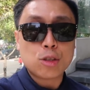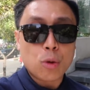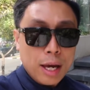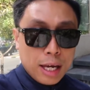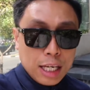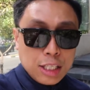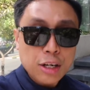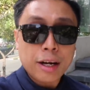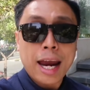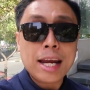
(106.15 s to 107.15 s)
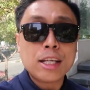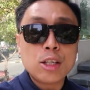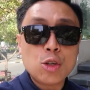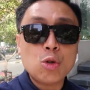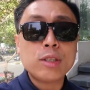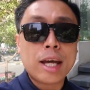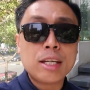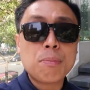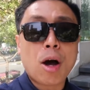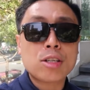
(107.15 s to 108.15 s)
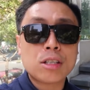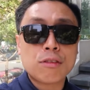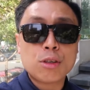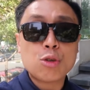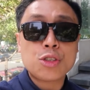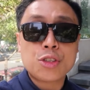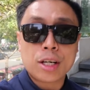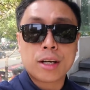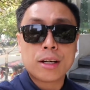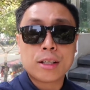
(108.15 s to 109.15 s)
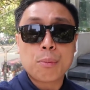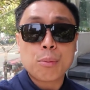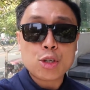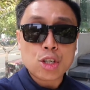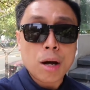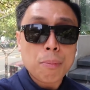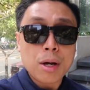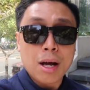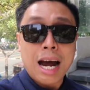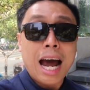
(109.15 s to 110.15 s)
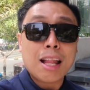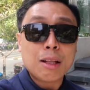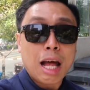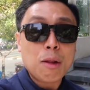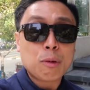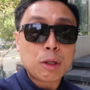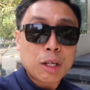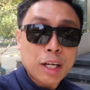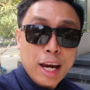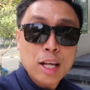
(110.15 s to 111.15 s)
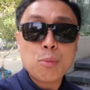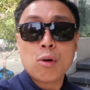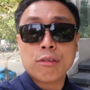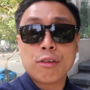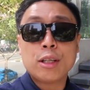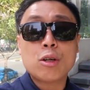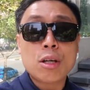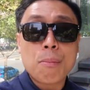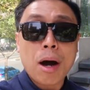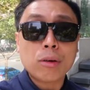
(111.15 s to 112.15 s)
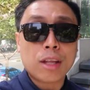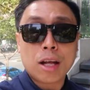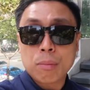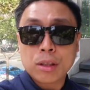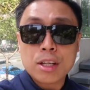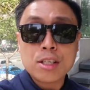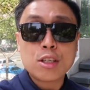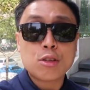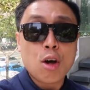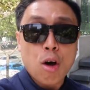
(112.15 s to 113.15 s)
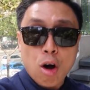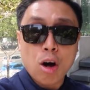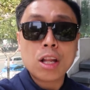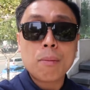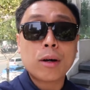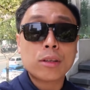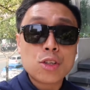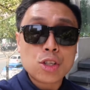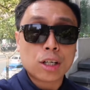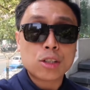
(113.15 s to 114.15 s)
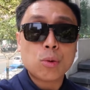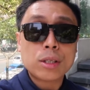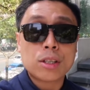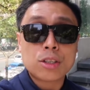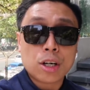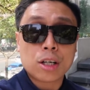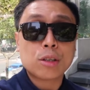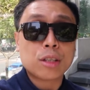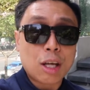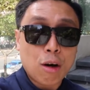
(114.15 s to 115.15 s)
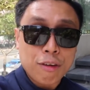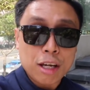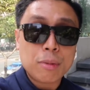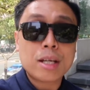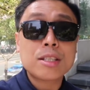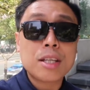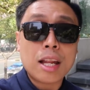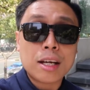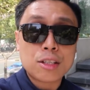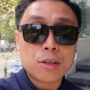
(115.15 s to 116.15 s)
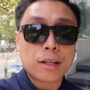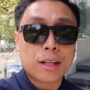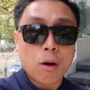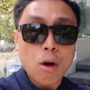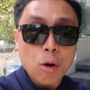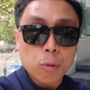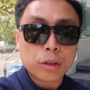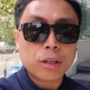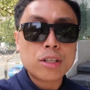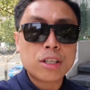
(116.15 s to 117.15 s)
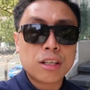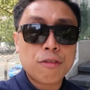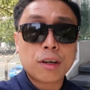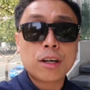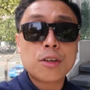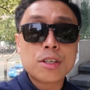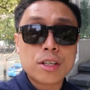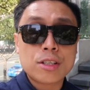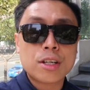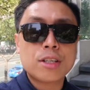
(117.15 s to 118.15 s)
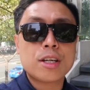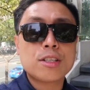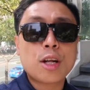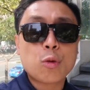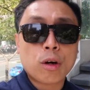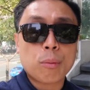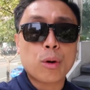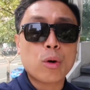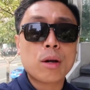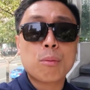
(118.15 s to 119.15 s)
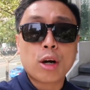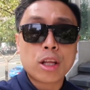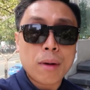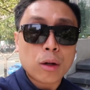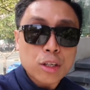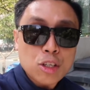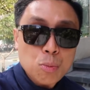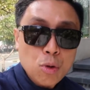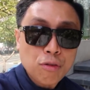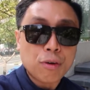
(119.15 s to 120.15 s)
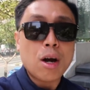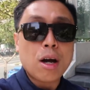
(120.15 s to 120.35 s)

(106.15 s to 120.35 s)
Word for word: So, is there any news, any positive news triggering the push ups? I'll, I'll create more videos about that, but this is all about the charts. What's the chart of ABS telling us right now? Were there significant resistances that were broken brought about this move?